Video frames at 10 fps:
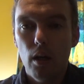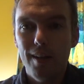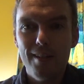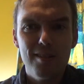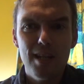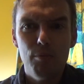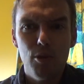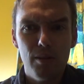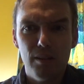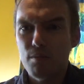Let's keep
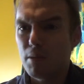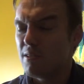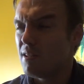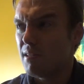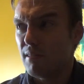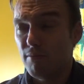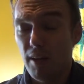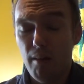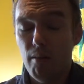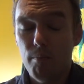doing this, because this is
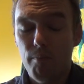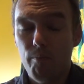fun.